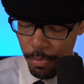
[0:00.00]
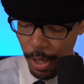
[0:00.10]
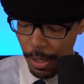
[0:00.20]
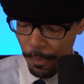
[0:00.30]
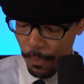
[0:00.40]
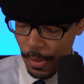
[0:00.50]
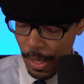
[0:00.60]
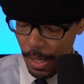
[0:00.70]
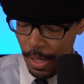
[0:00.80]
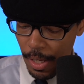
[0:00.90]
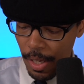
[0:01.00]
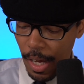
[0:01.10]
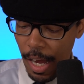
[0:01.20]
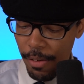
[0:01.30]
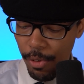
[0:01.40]
but
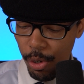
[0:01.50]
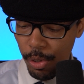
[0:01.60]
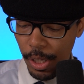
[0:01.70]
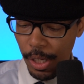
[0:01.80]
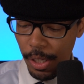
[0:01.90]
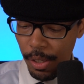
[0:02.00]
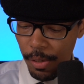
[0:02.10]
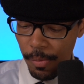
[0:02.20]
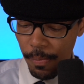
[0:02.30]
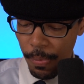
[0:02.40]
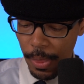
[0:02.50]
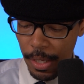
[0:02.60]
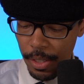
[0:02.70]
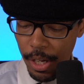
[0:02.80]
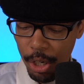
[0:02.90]
I've only
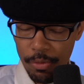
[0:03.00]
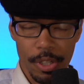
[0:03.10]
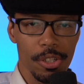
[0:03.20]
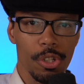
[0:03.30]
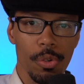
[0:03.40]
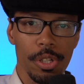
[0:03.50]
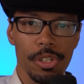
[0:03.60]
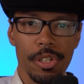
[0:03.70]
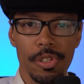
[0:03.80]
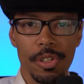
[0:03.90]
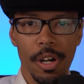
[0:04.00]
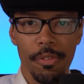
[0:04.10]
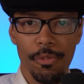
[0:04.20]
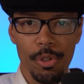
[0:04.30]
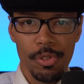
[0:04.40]
delved into it just a
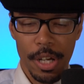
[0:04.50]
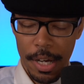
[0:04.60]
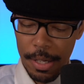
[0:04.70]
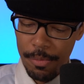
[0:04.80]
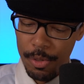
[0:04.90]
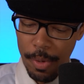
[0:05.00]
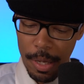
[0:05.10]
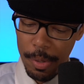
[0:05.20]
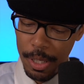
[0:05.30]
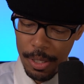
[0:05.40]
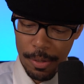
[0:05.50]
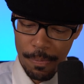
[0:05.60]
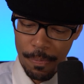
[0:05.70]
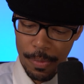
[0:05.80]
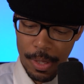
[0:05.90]
few times, maybe
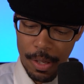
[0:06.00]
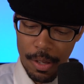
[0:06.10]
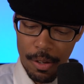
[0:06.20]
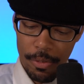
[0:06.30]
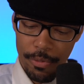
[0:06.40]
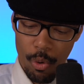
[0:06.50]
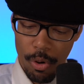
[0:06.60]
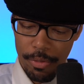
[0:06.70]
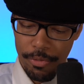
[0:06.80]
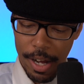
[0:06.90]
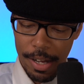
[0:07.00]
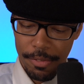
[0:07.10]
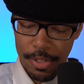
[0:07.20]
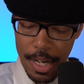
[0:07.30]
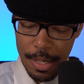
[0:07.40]
4 or
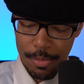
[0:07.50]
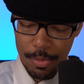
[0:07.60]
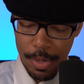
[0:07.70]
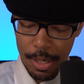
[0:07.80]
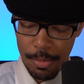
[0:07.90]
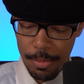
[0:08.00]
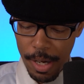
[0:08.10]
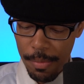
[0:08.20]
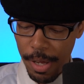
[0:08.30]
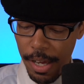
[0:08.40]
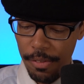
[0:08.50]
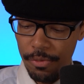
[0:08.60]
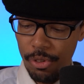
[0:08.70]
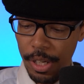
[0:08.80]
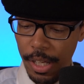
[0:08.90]
5 times minimum. I may
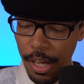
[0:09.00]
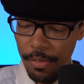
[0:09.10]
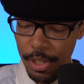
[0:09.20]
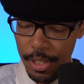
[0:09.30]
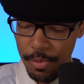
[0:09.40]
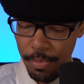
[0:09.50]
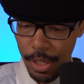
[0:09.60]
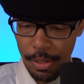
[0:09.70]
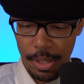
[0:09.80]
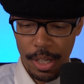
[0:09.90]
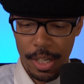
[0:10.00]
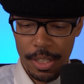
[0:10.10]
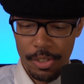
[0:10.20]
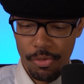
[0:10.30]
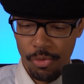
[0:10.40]
have drank out of this, but
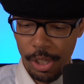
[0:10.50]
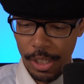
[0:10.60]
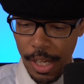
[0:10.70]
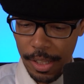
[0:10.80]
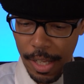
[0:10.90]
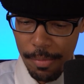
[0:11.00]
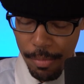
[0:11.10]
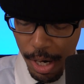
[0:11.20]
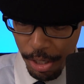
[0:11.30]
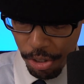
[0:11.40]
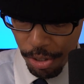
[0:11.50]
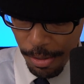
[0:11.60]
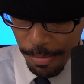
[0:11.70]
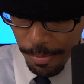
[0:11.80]
it's really not that much.